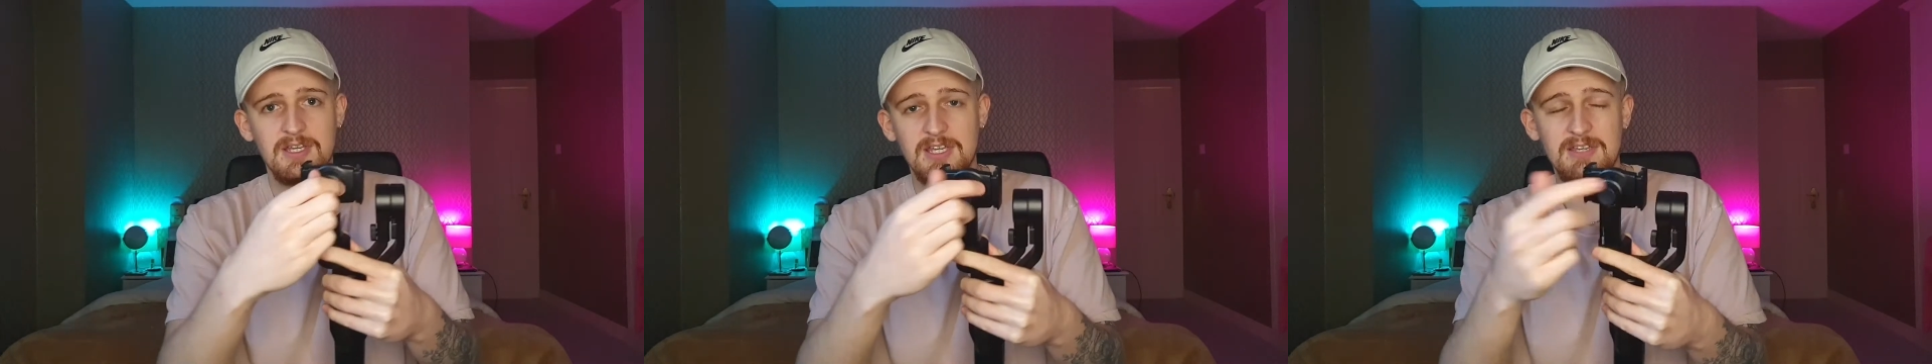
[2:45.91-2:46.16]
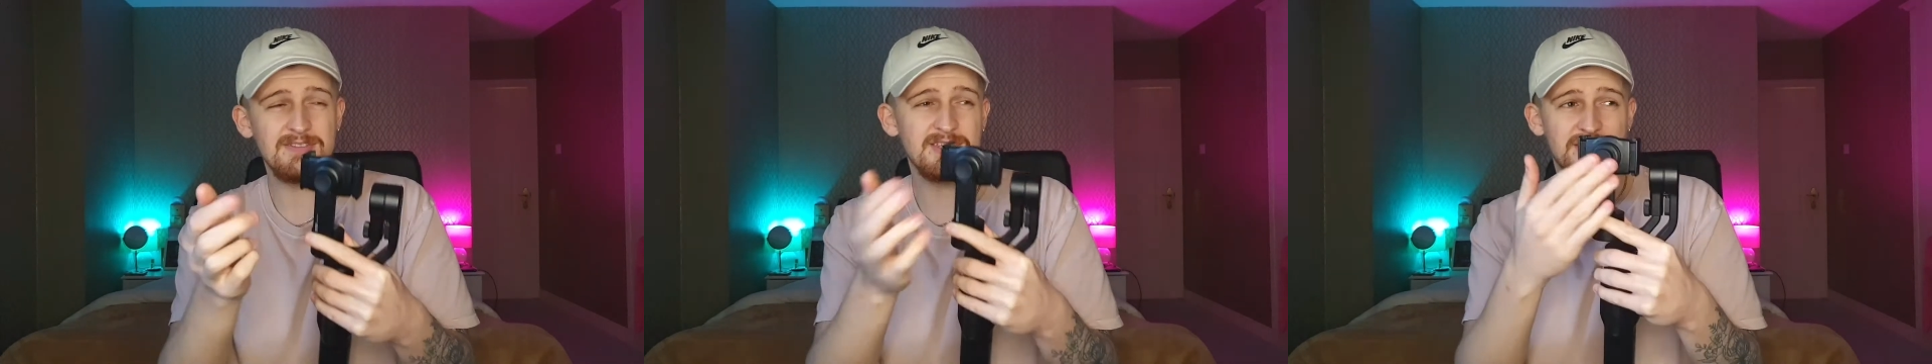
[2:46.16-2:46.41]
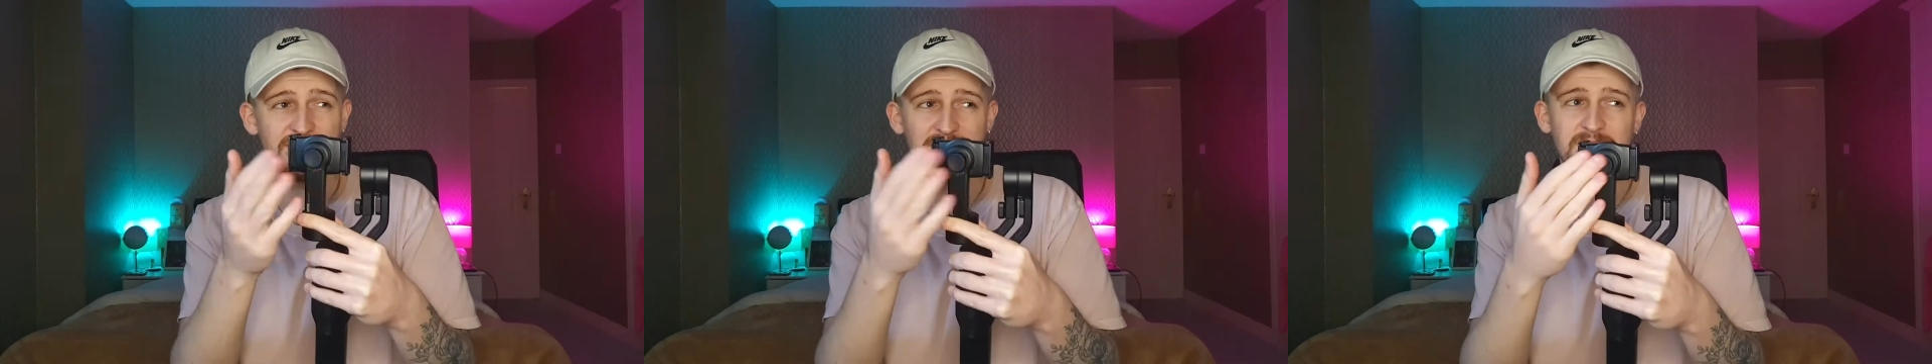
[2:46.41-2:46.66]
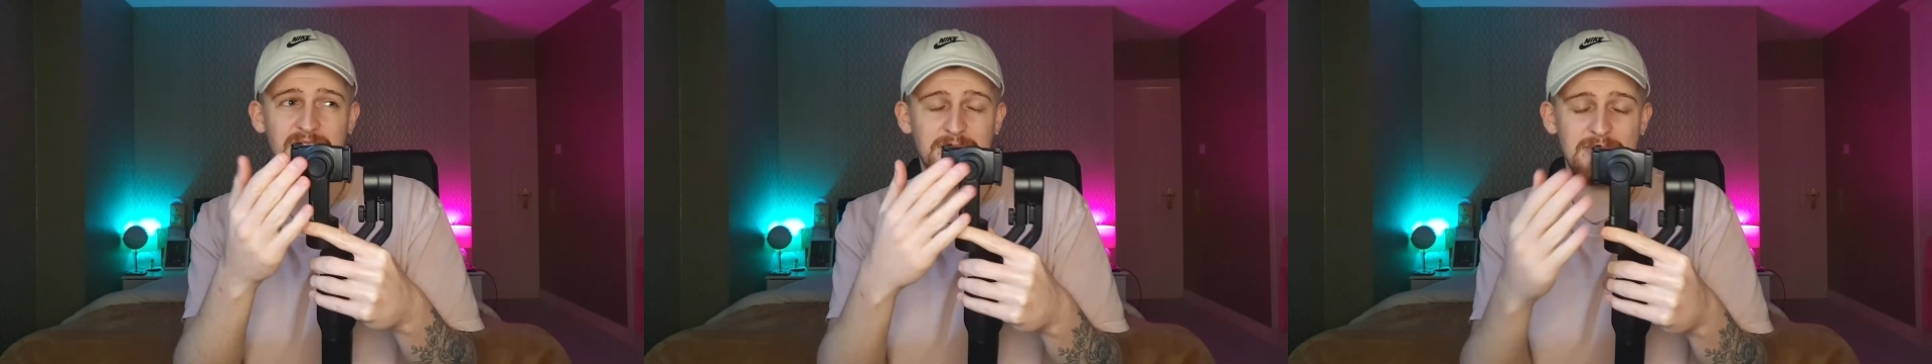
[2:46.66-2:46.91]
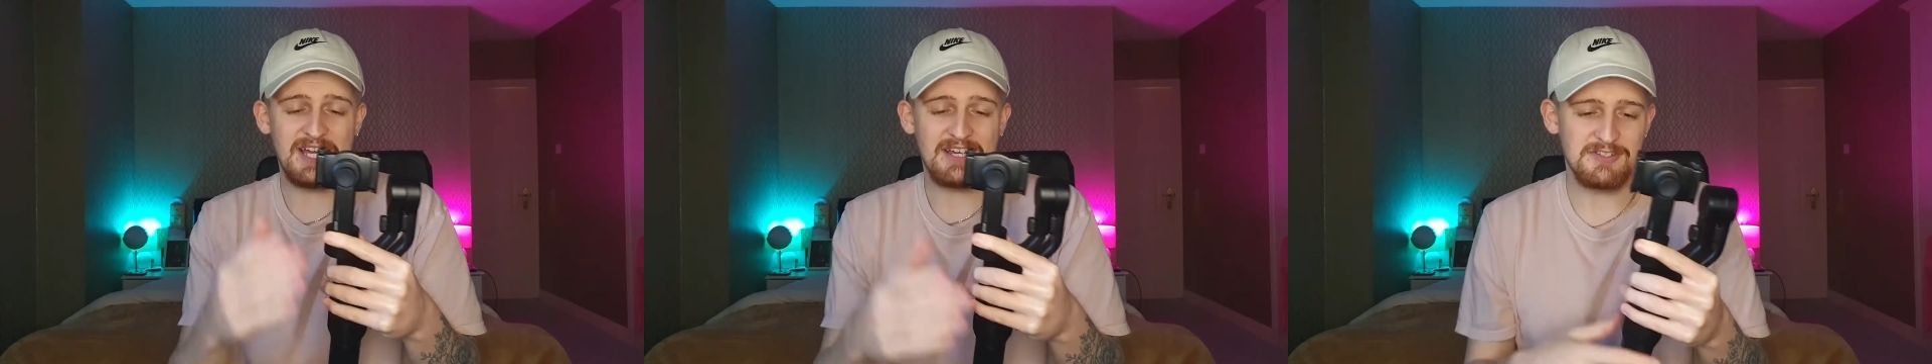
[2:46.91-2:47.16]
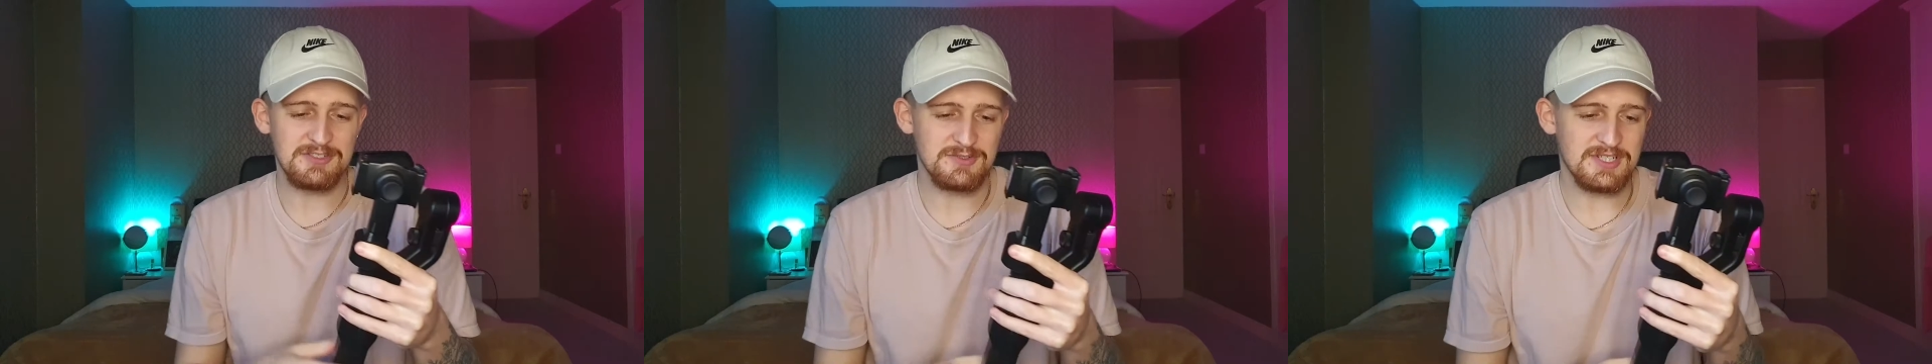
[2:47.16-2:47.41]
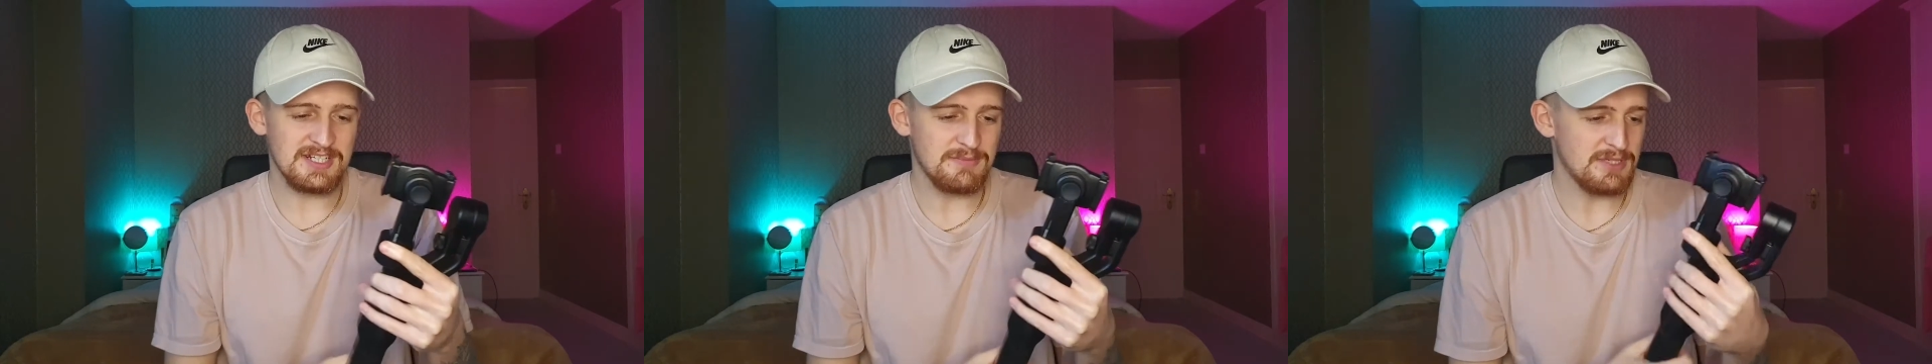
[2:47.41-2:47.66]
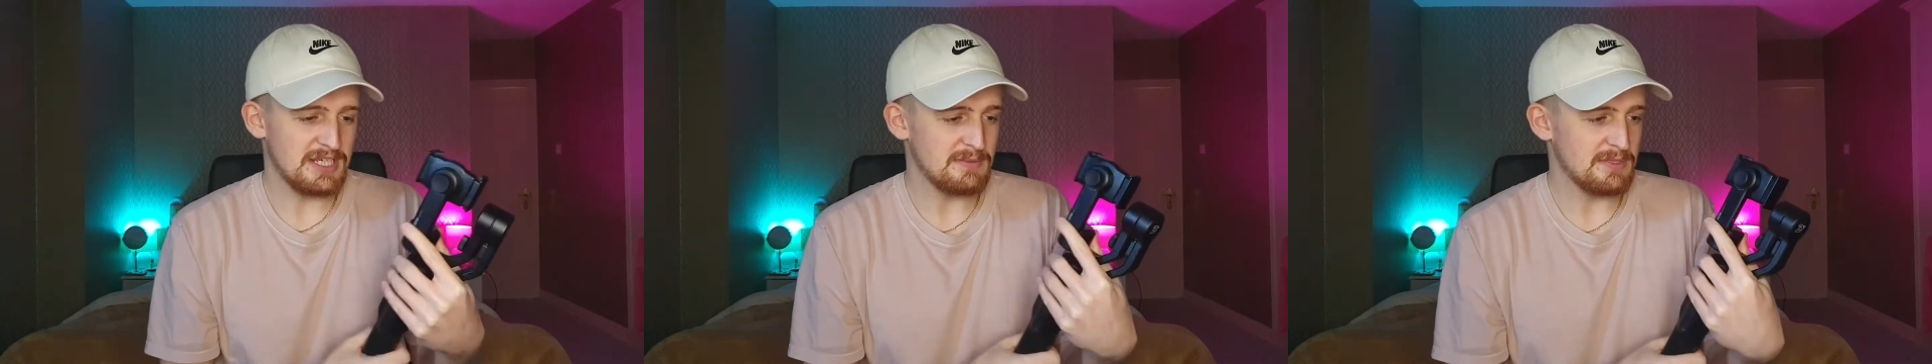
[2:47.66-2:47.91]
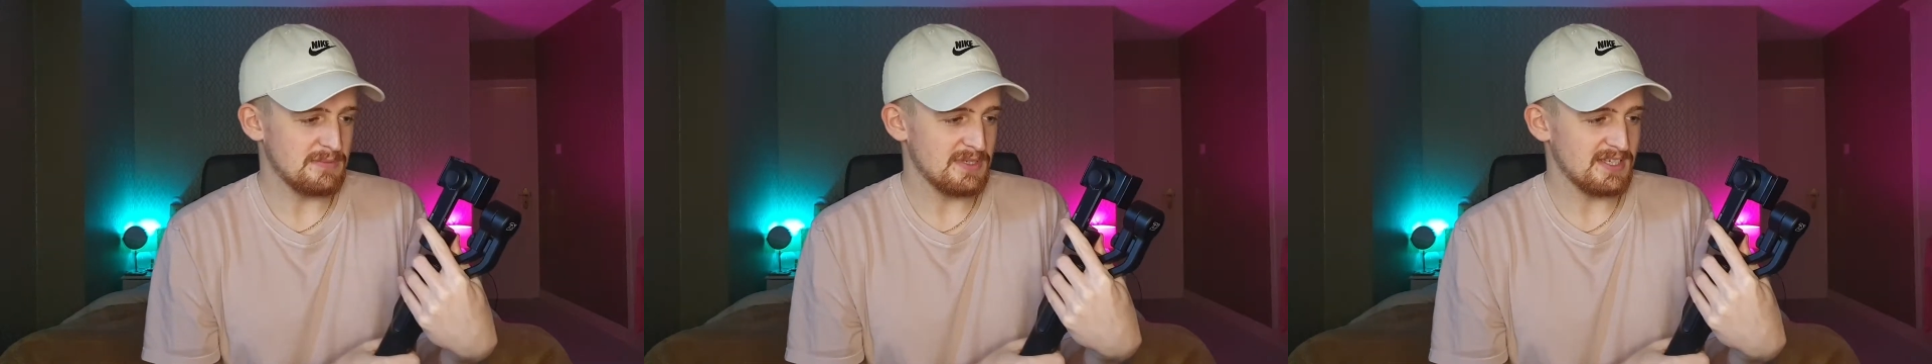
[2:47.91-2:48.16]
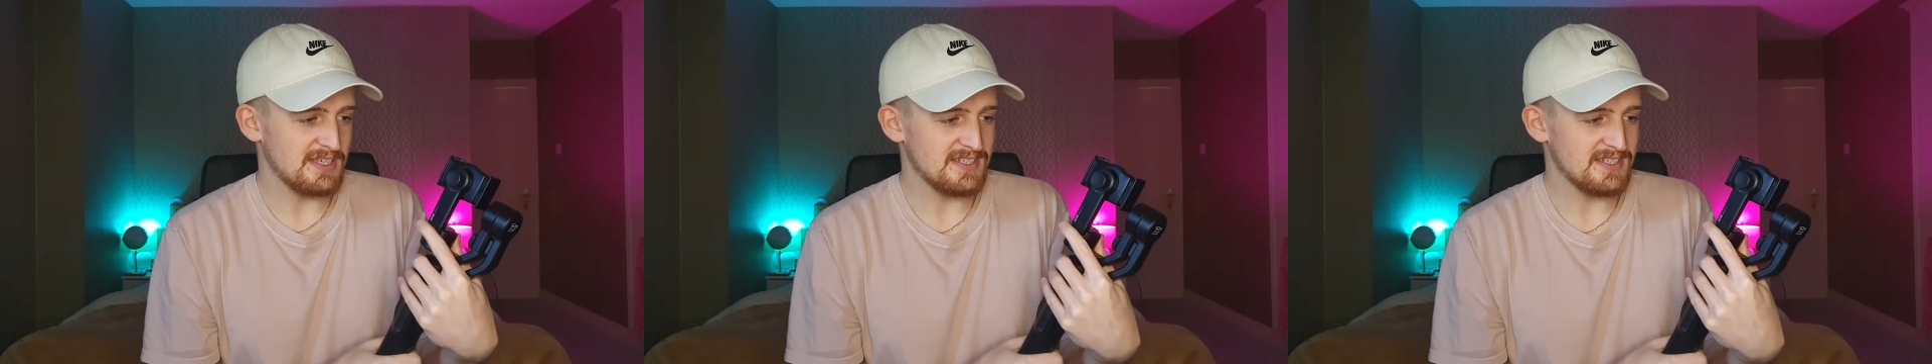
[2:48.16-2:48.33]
Even the screw on the back feels really premium.